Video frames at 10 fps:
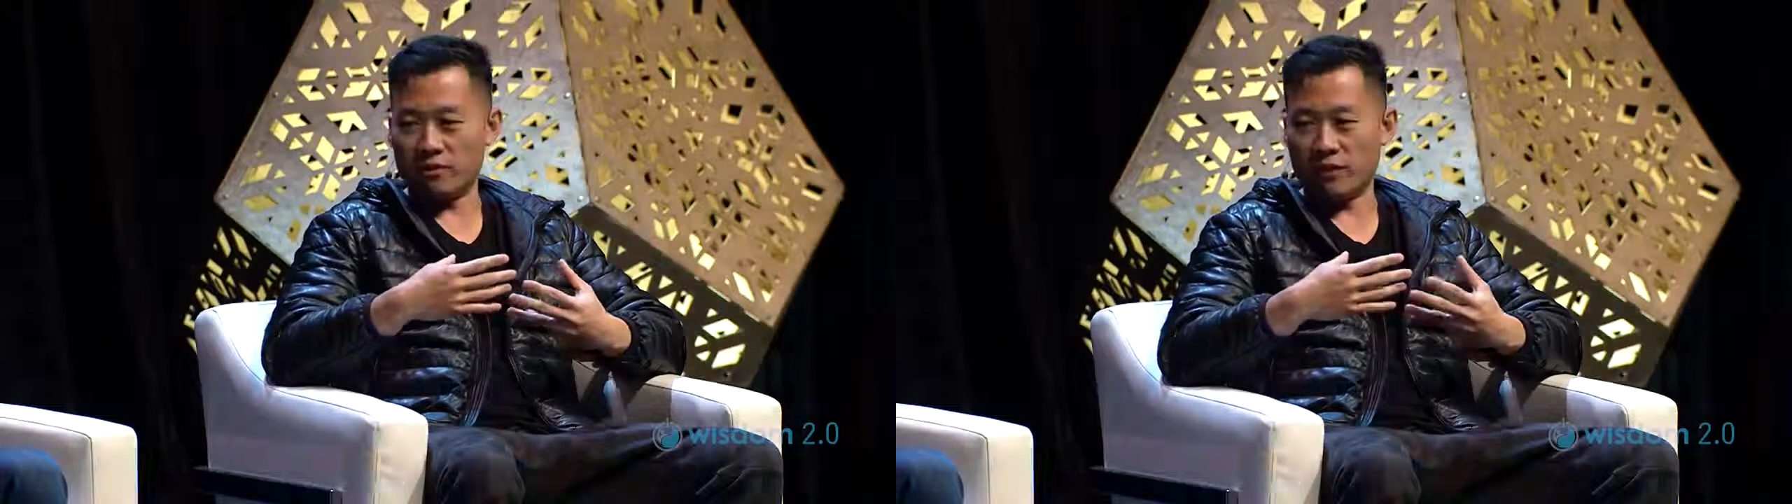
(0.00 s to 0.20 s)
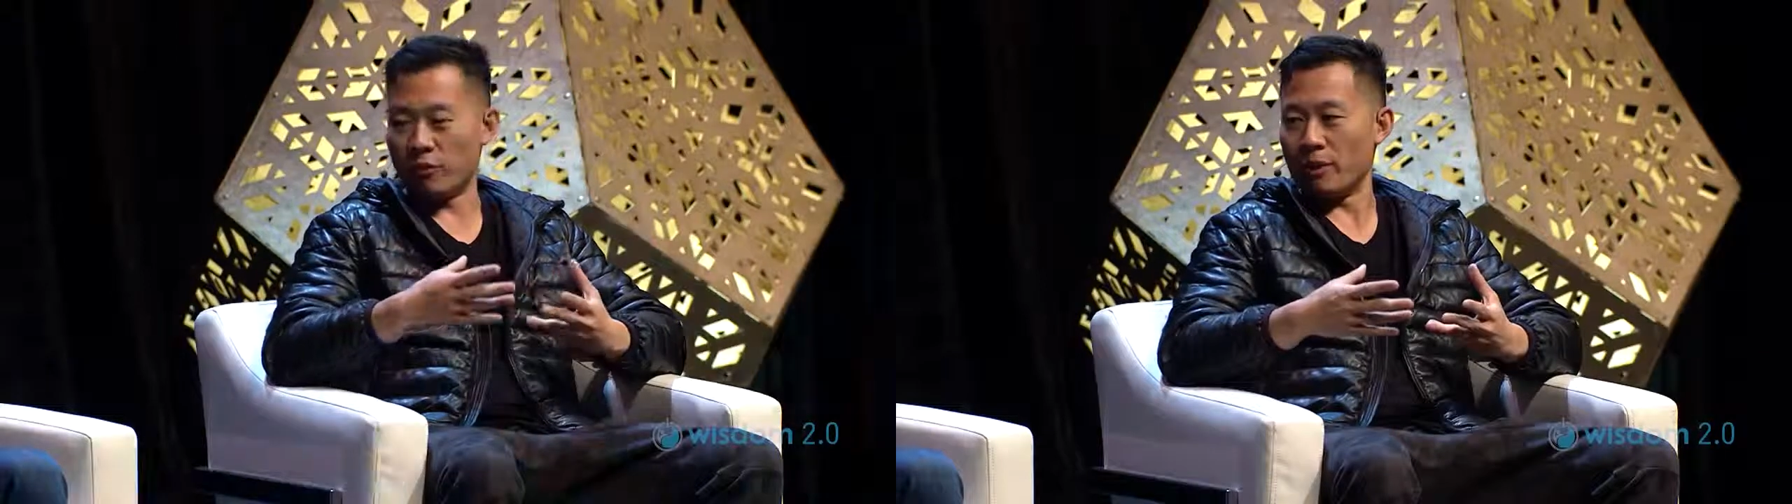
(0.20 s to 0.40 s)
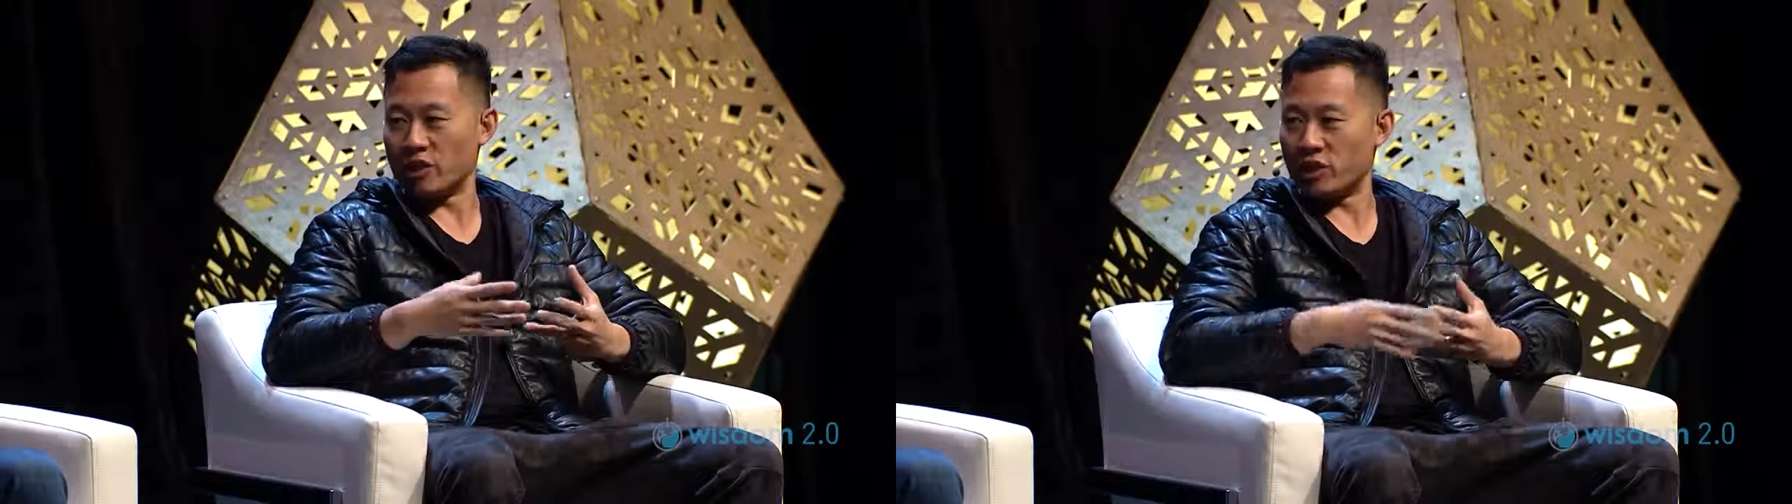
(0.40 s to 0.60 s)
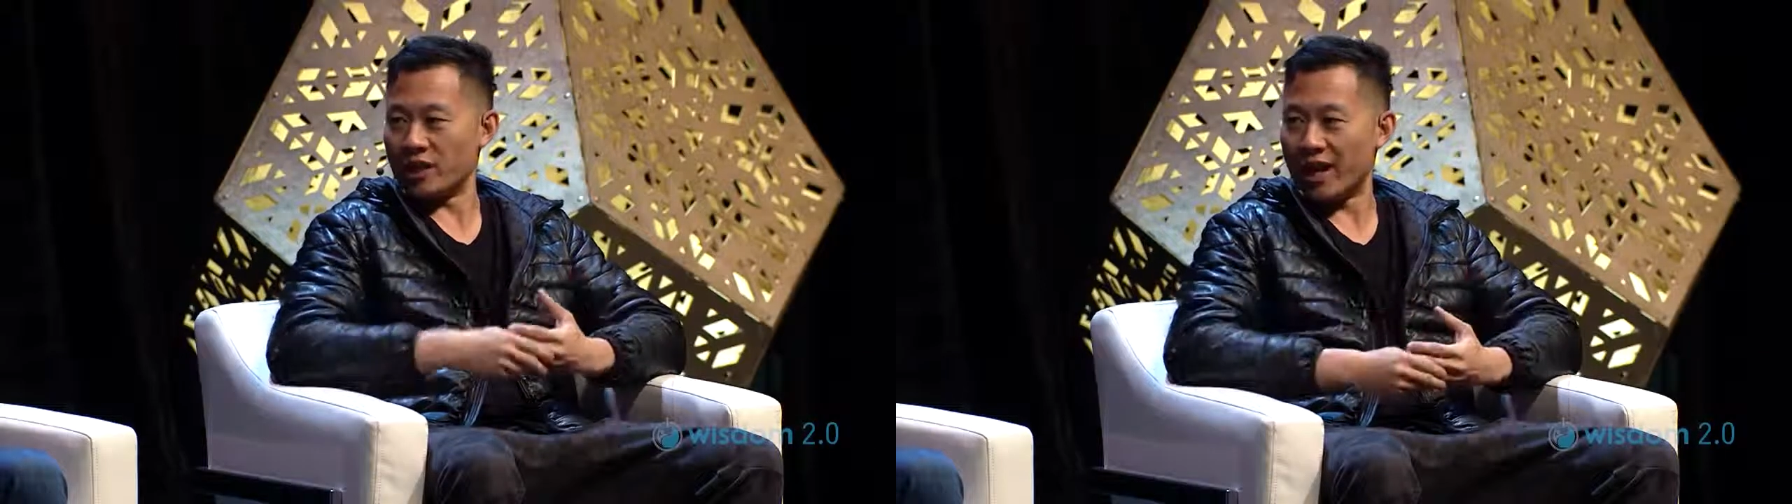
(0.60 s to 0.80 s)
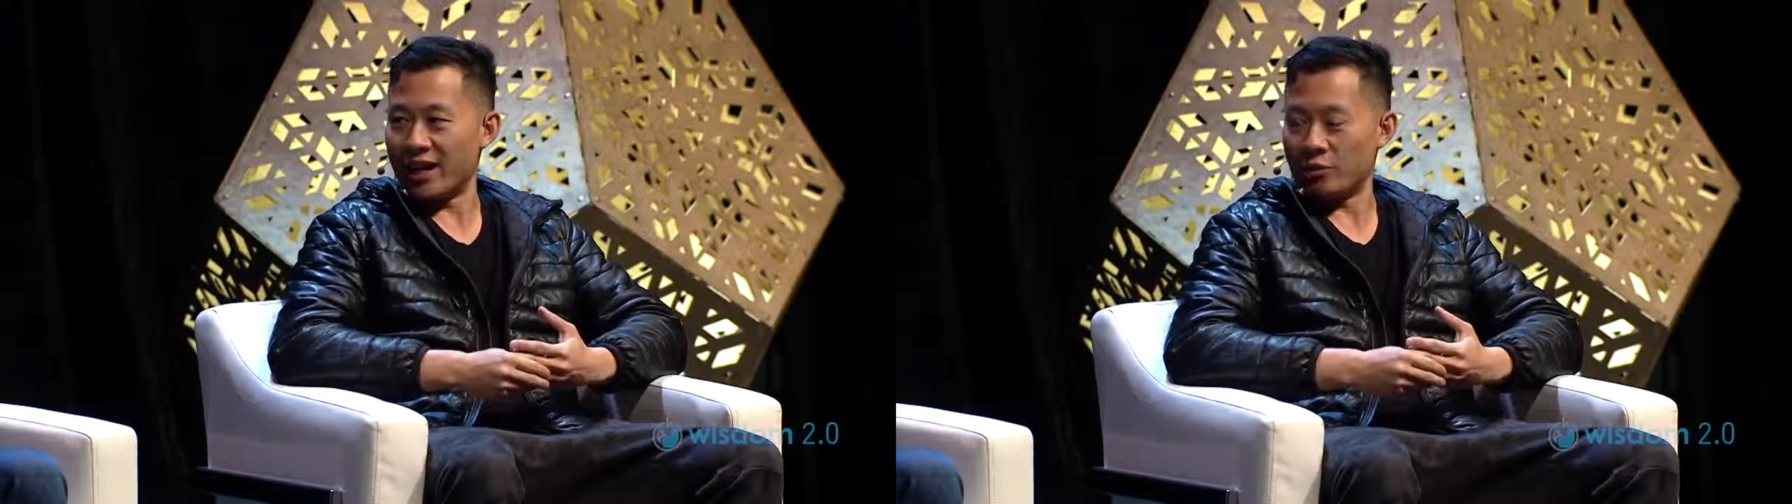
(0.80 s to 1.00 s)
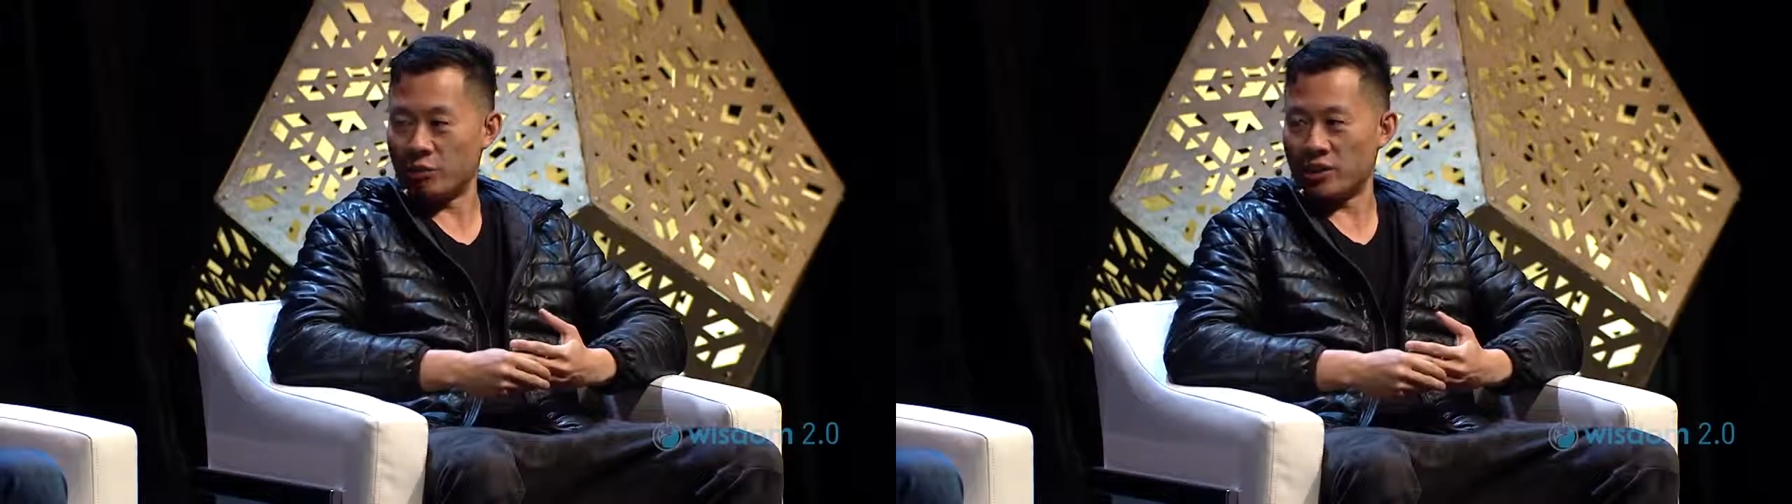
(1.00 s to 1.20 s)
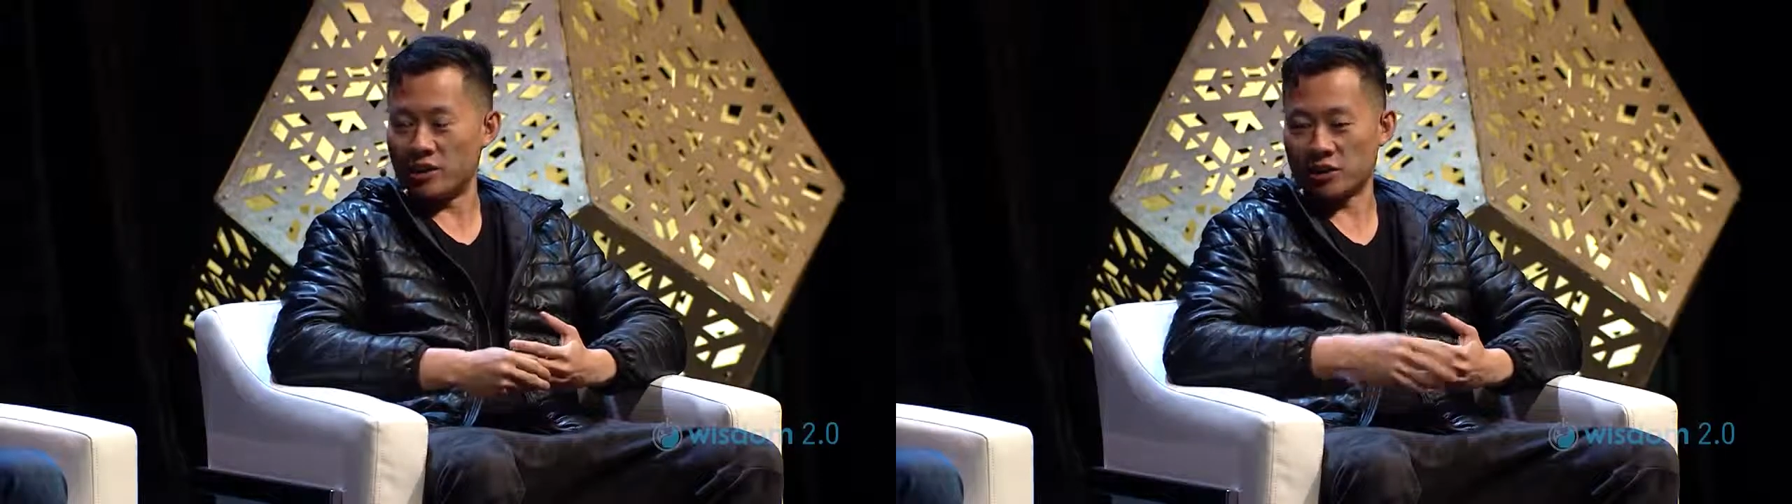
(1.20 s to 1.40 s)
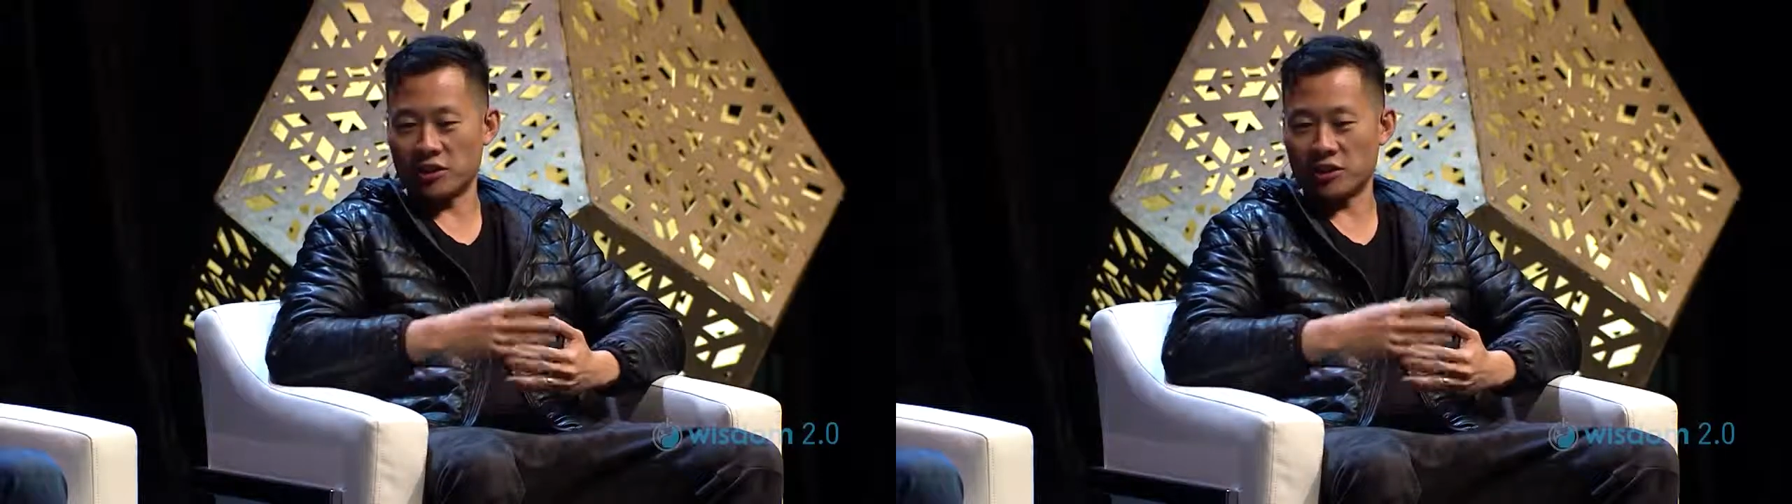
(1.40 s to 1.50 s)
information diet where they just